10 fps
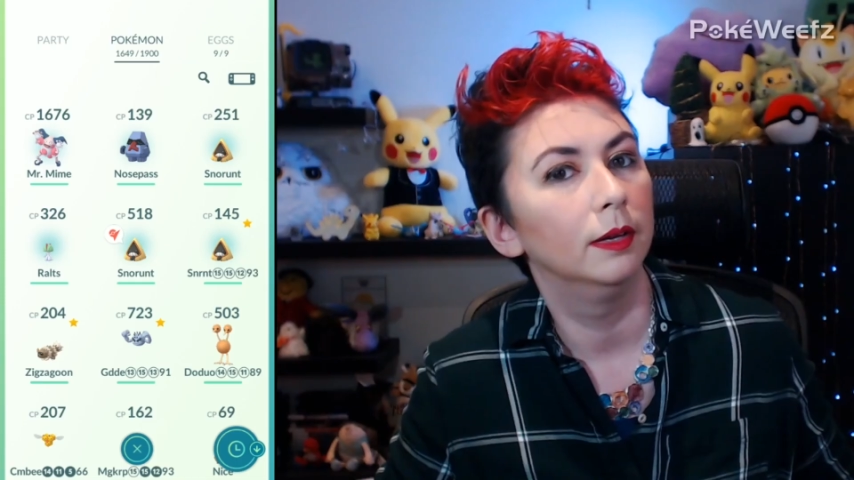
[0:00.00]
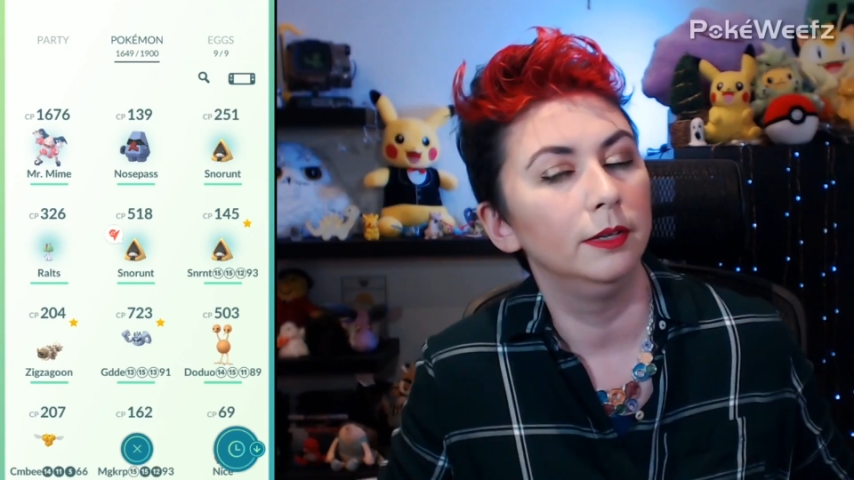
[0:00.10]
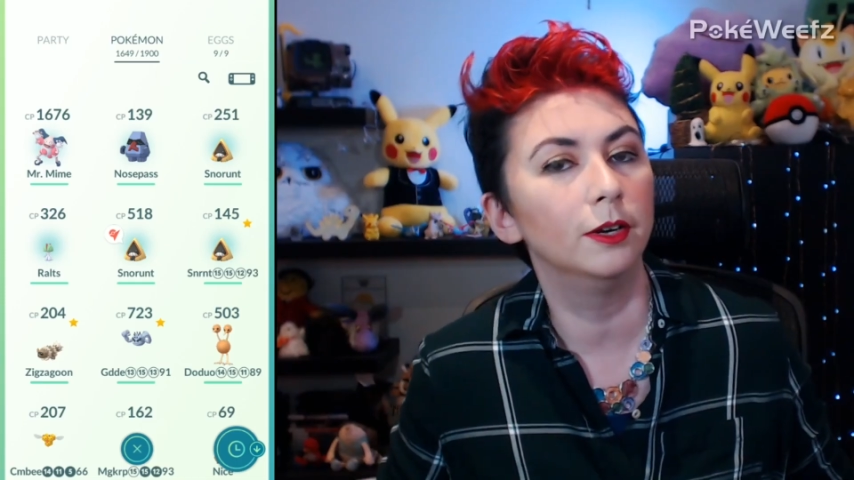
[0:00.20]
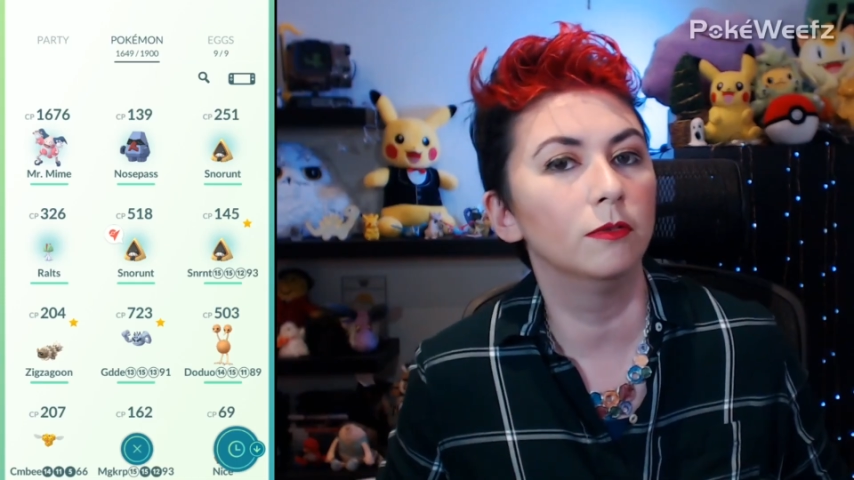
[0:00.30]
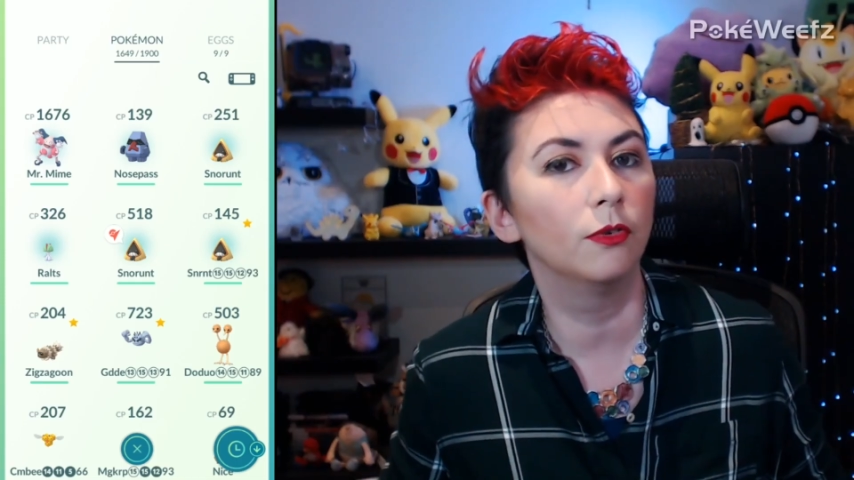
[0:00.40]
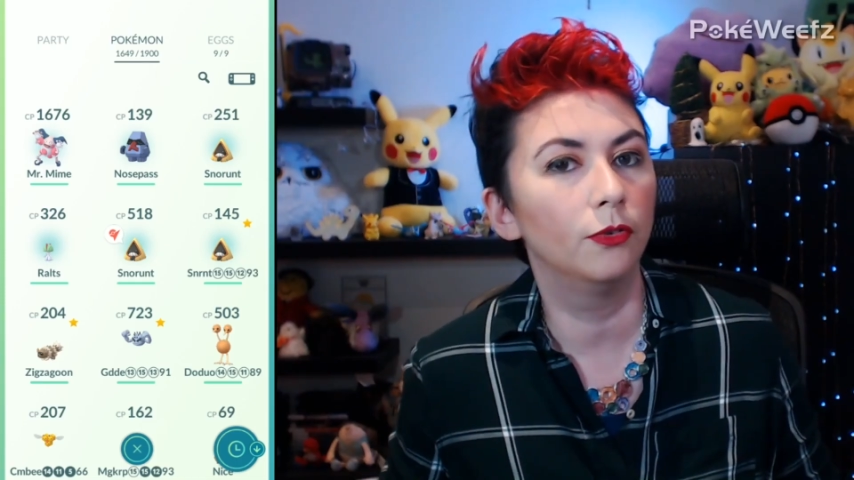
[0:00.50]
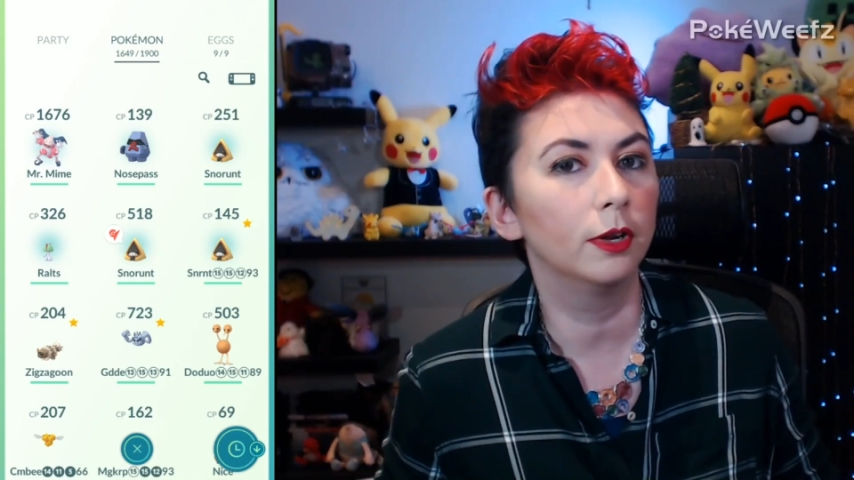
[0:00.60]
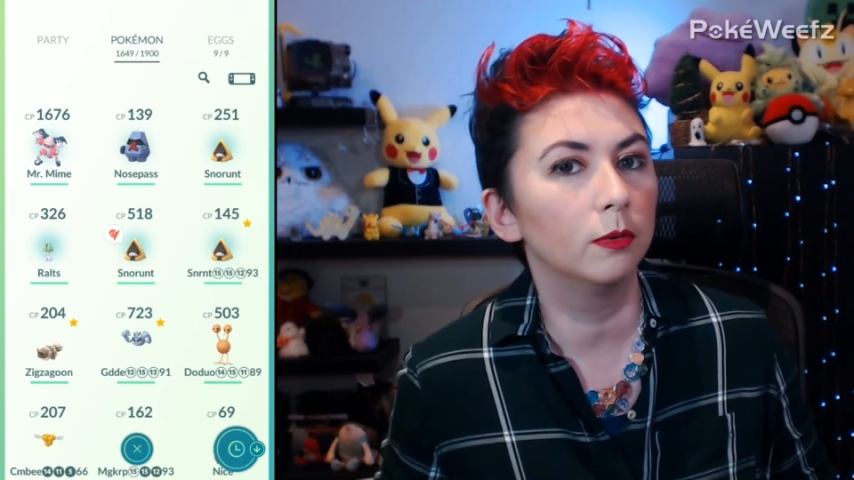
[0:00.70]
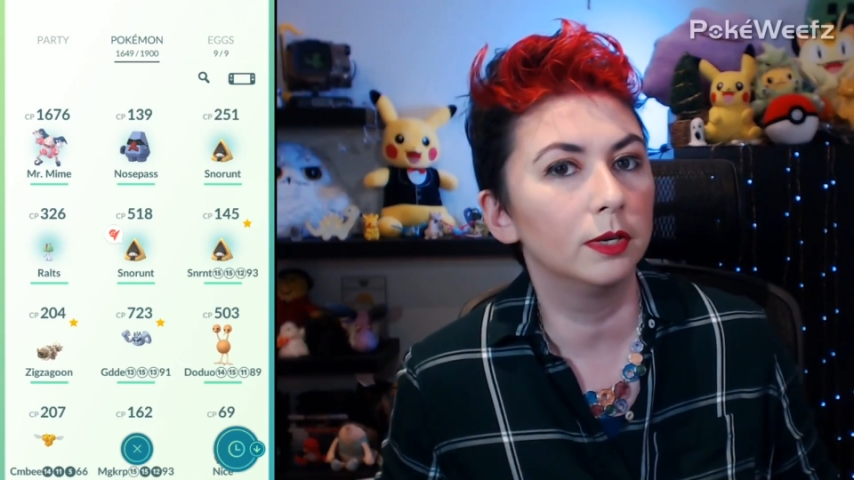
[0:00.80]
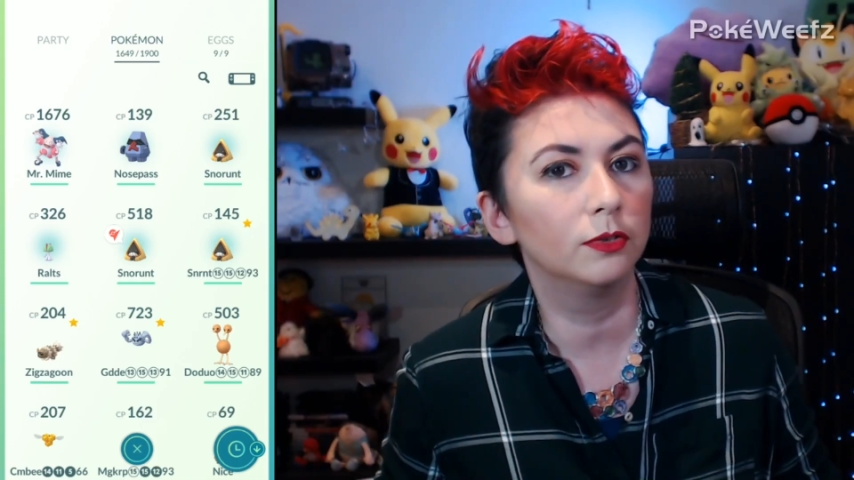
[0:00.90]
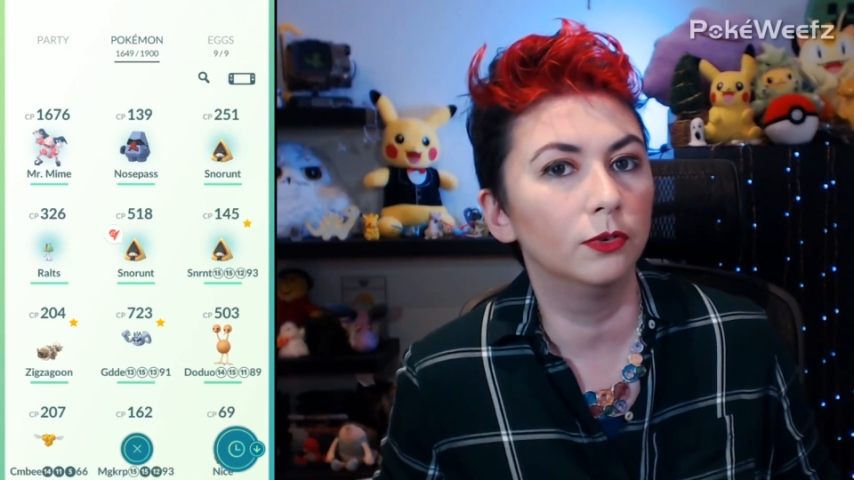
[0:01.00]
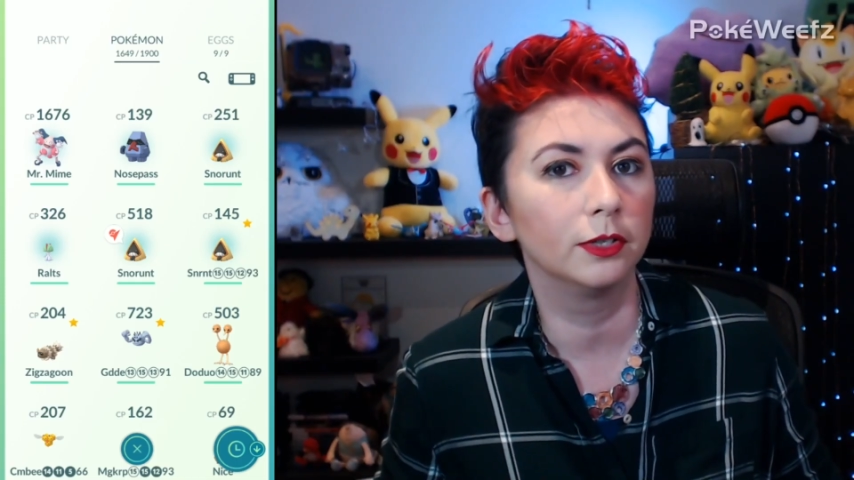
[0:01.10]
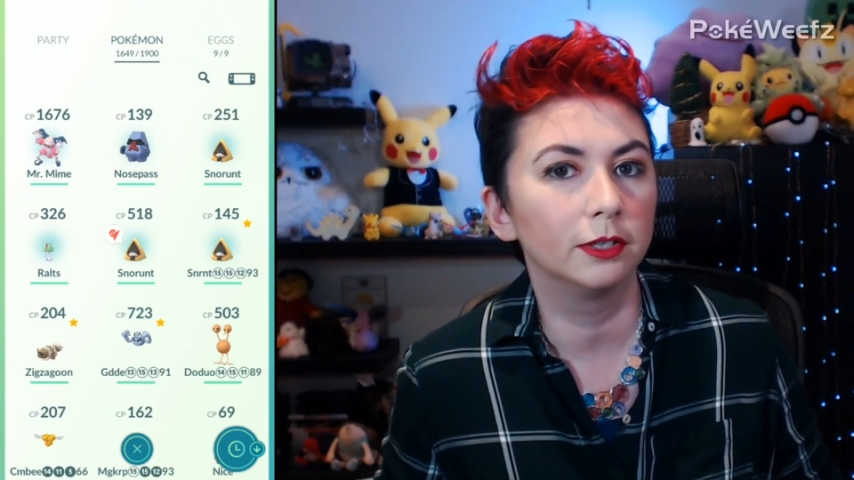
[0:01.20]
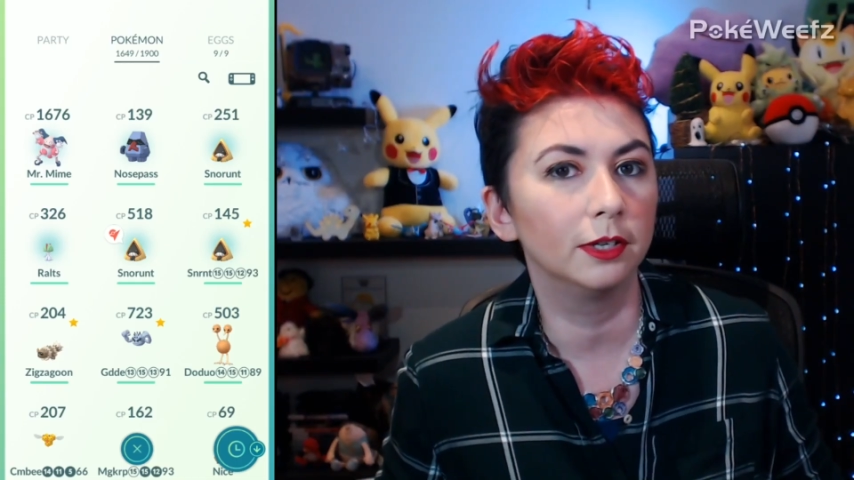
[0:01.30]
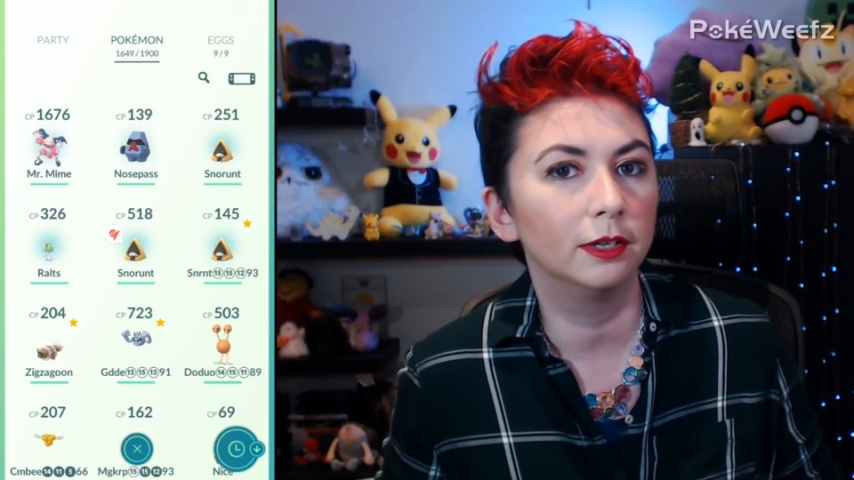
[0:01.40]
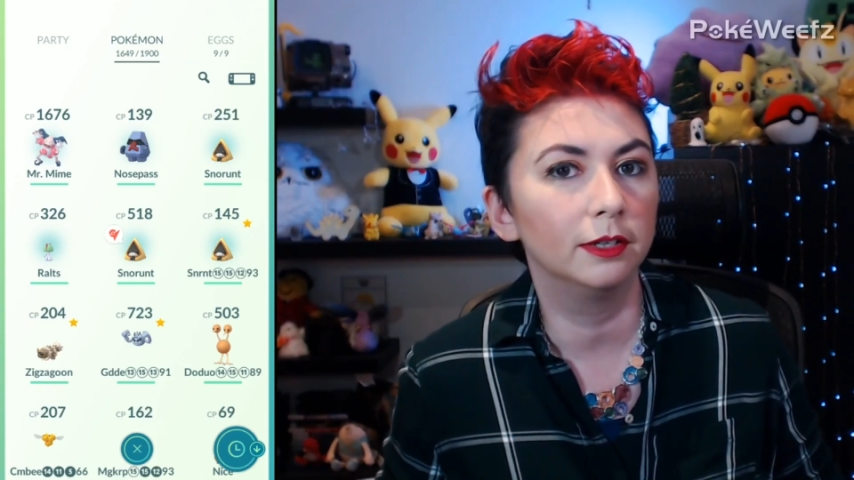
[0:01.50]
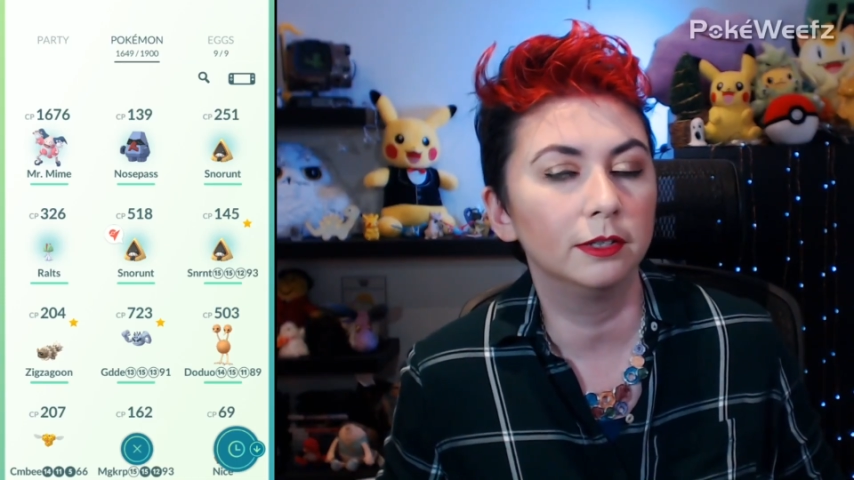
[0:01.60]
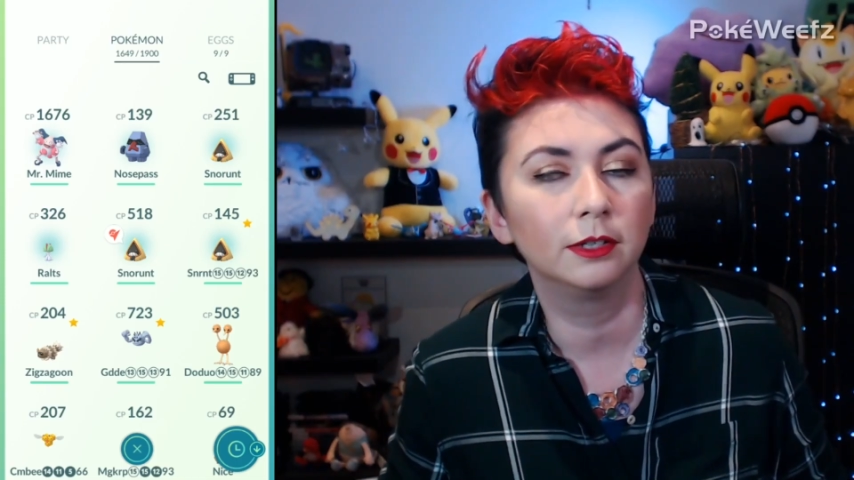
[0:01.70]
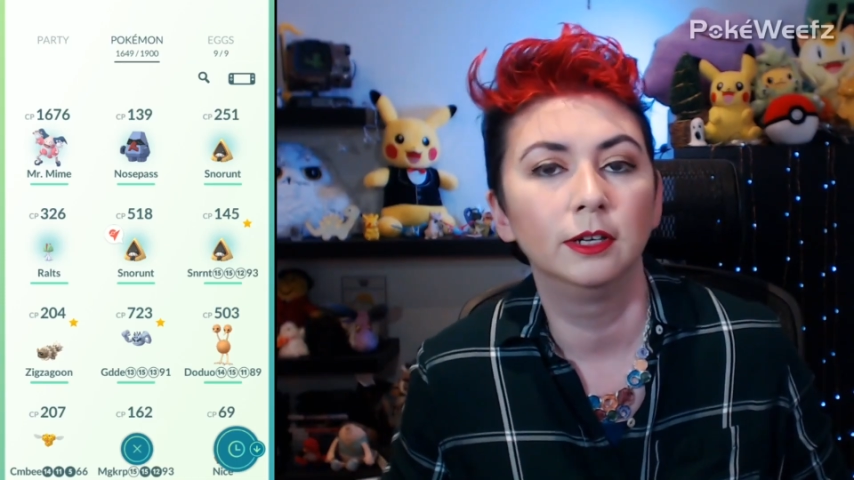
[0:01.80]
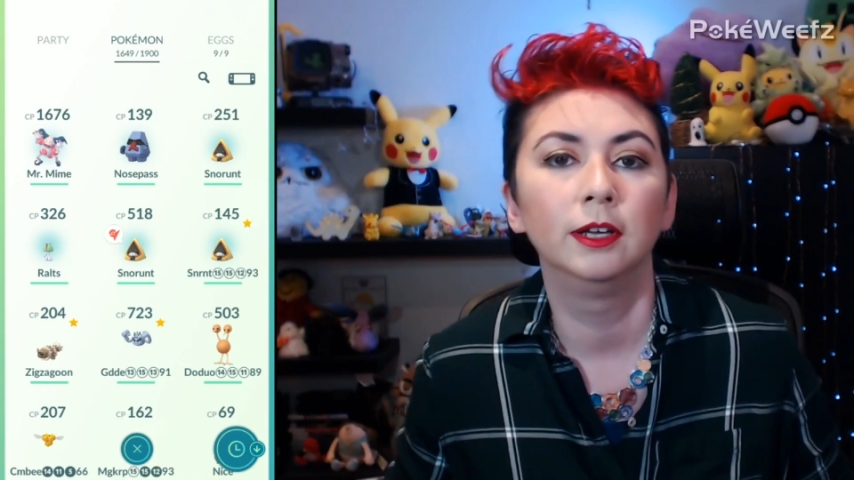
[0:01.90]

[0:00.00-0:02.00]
you could refer to it as 4 stars,